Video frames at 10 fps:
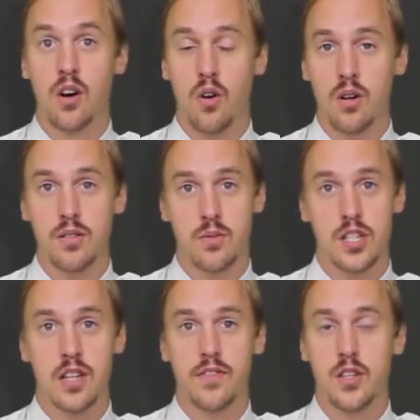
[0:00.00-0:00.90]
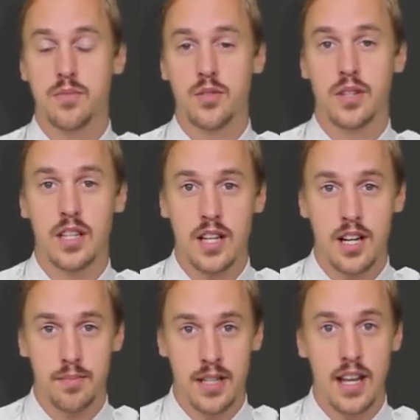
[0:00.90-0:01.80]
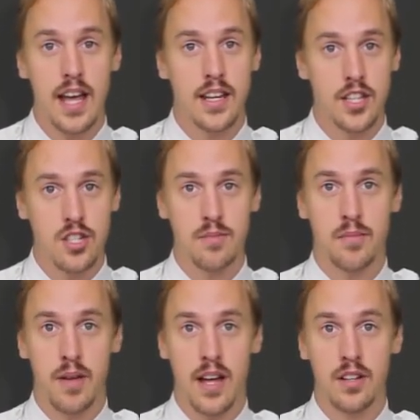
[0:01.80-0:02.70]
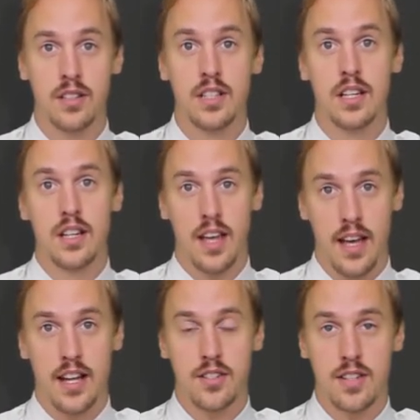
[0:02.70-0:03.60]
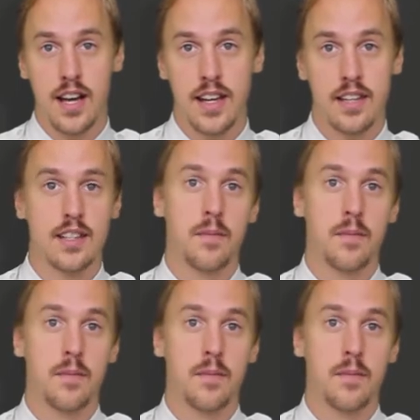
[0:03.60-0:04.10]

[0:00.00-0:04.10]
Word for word: or switching views between the cockpit and instrument panel and outside.